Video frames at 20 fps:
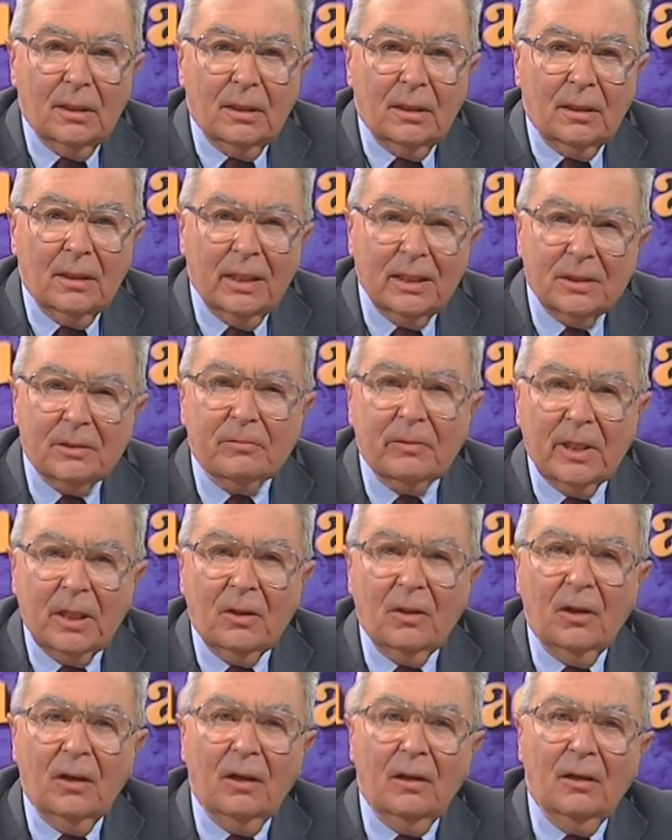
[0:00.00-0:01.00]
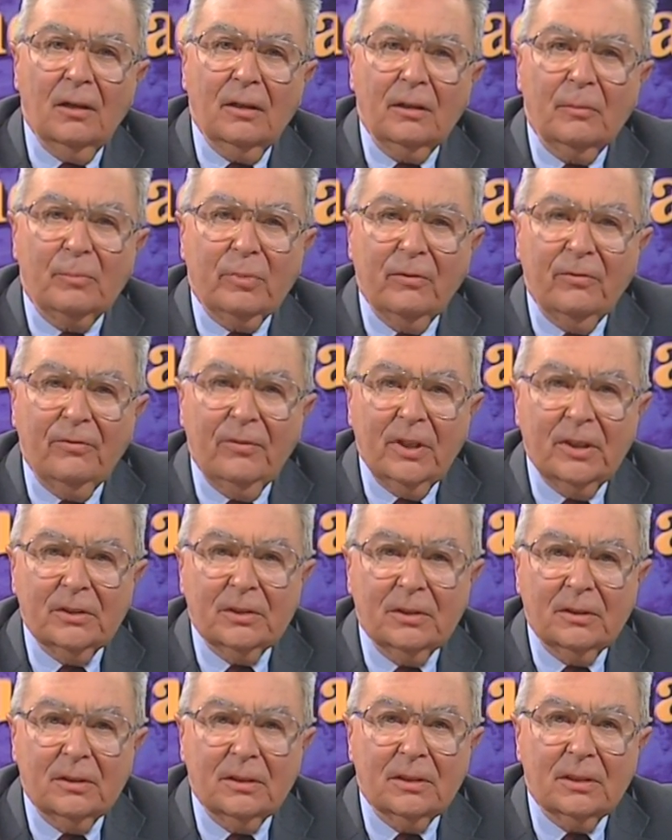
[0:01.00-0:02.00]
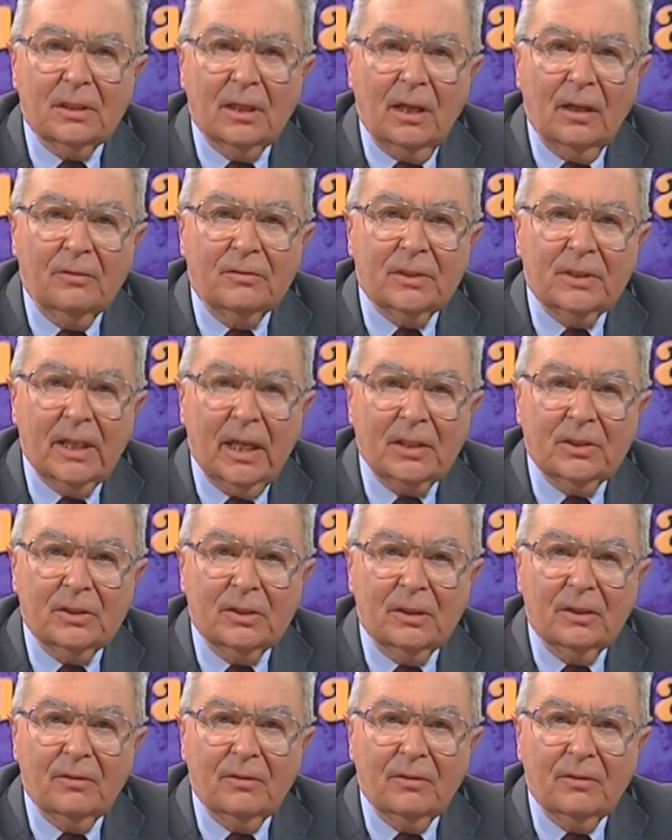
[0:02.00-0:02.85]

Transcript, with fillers: Let's recall the provisions of Section